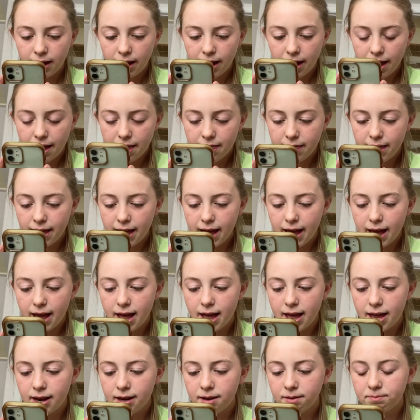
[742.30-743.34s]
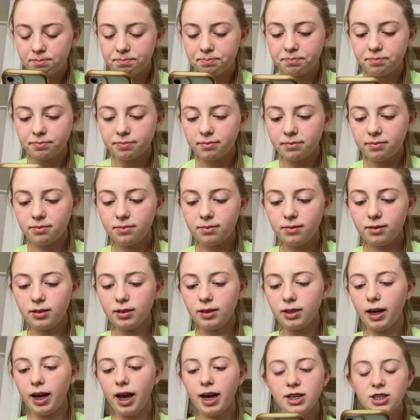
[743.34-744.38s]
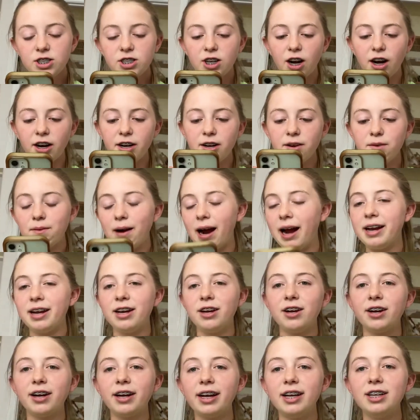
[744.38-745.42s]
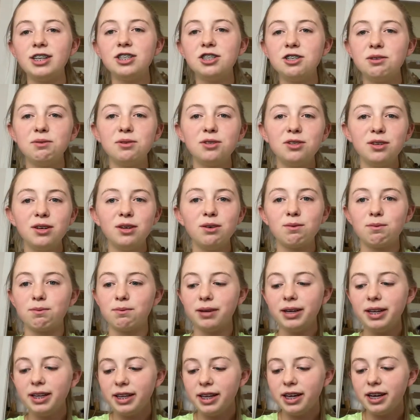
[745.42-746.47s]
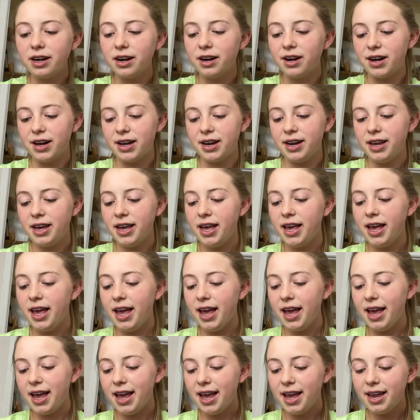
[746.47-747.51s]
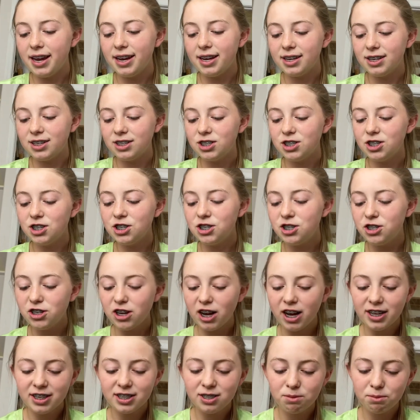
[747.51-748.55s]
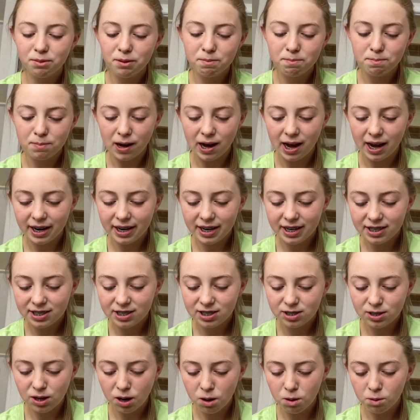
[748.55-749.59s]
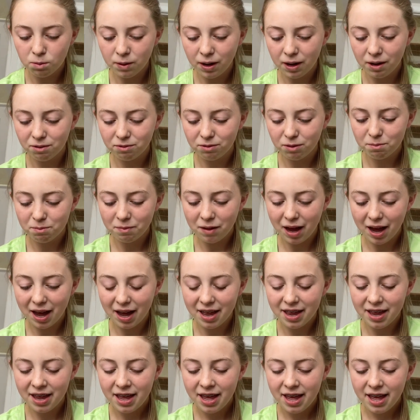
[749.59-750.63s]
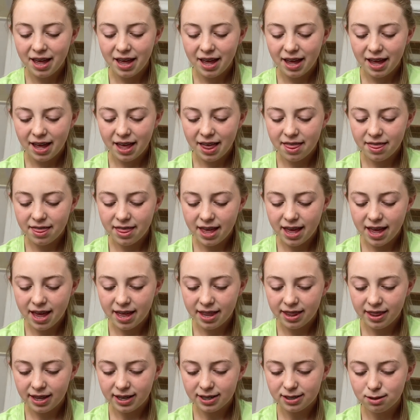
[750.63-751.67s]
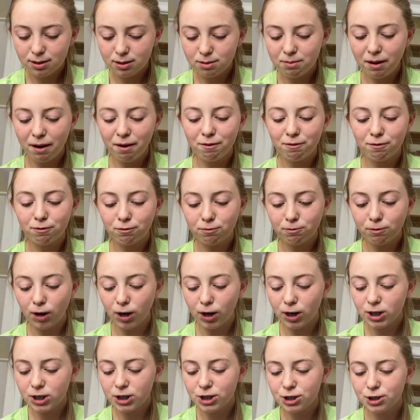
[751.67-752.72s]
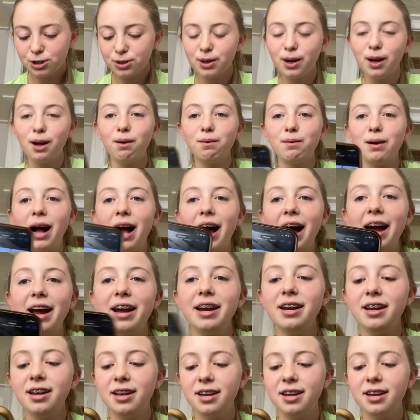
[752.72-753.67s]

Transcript: And then I started riding her again. She was doing really good. And we bonded so well from that. And then this was my first trail ride.